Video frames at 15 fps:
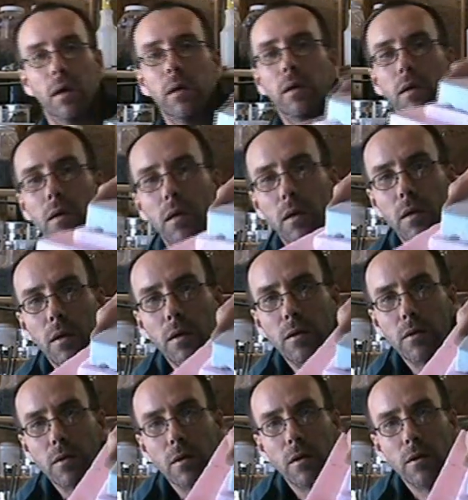Okay,
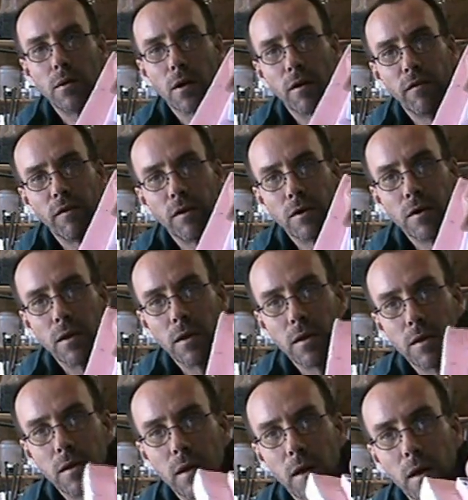so there's our first
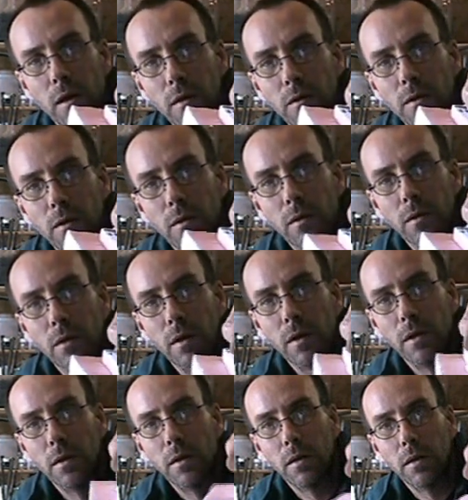set of stairs.
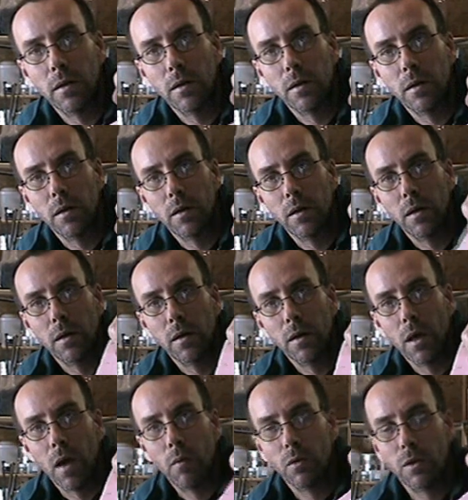Okay,
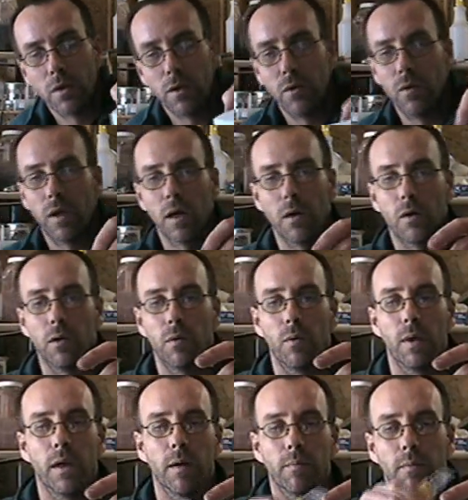and we'll just do that all
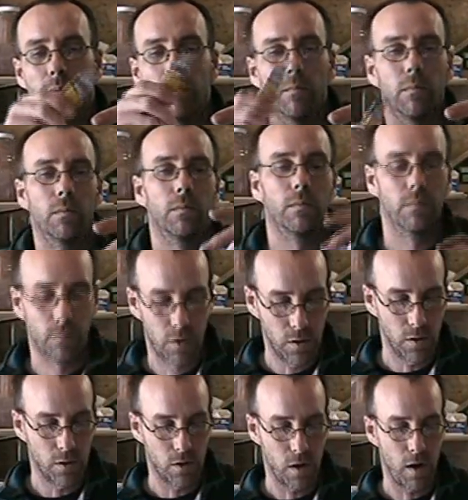the way up
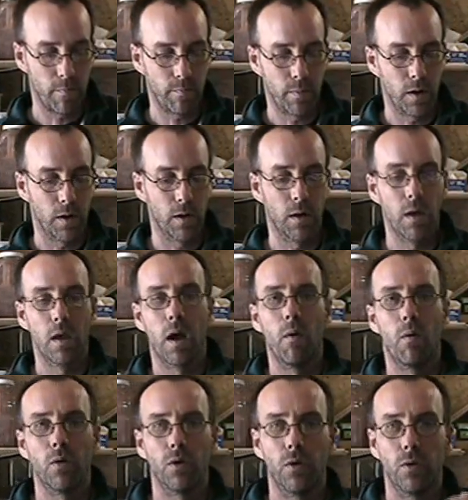to the top here.
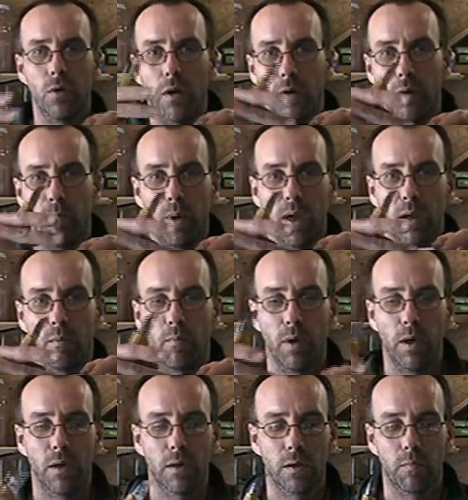I won't do it on the pink
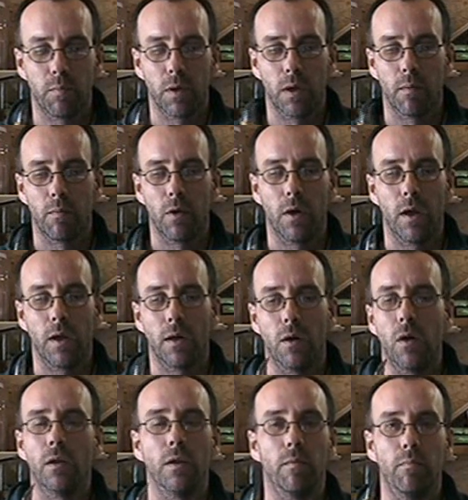piece. I'm going to
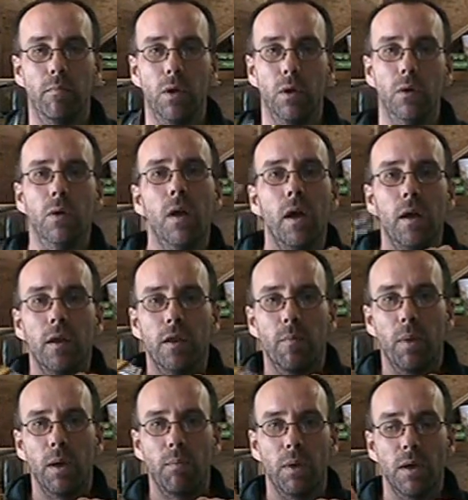end it on the blue.
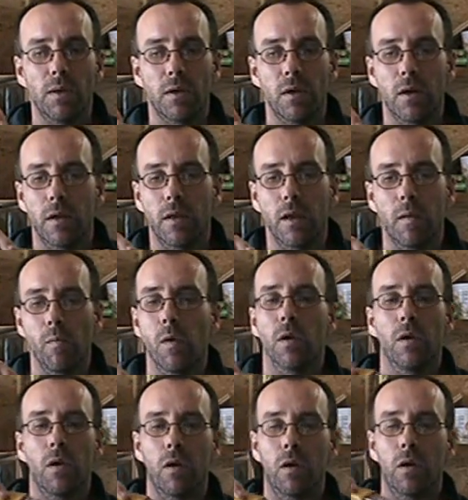The pink piece here, I think I'm
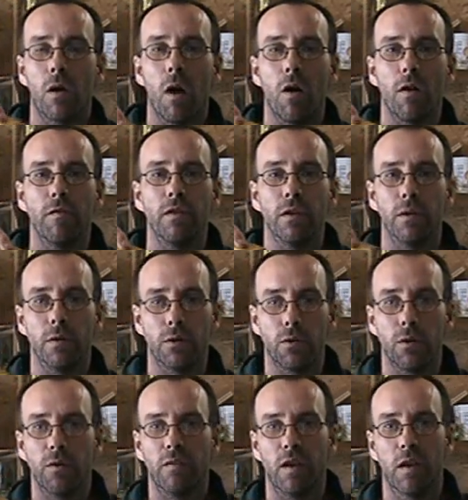going to carve
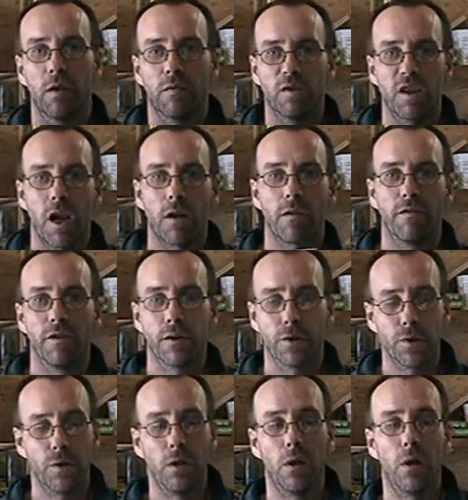into sort of a
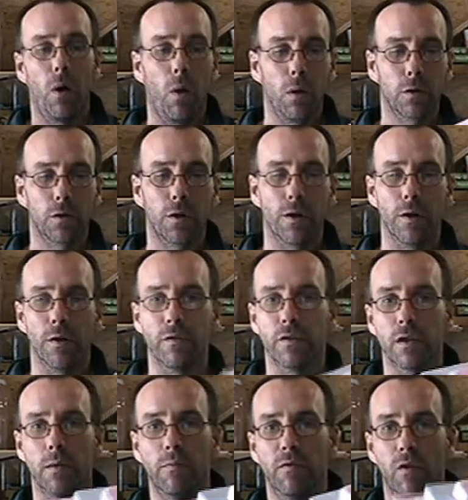sacrificial altar
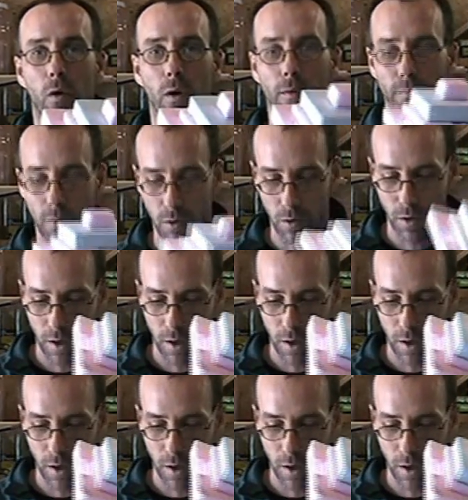of some form.